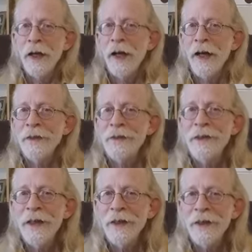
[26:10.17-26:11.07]
has
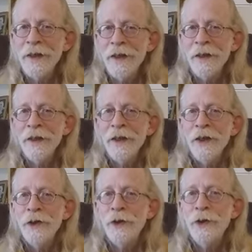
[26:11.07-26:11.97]
nothing
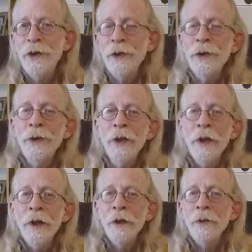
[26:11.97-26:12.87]
to do
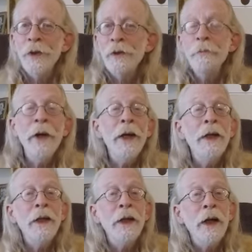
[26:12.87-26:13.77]
with
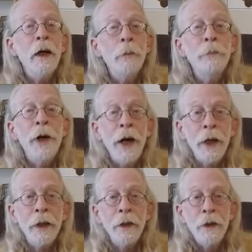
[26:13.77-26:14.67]
making a
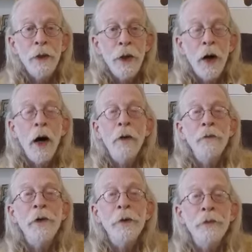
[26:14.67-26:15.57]
buck off
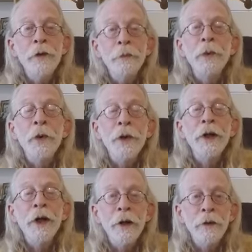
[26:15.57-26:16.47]
of the
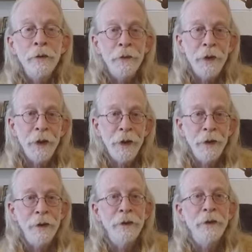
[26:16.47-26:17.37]
pornography.
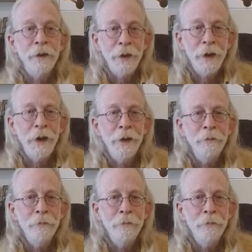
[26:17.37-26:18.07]
Okay?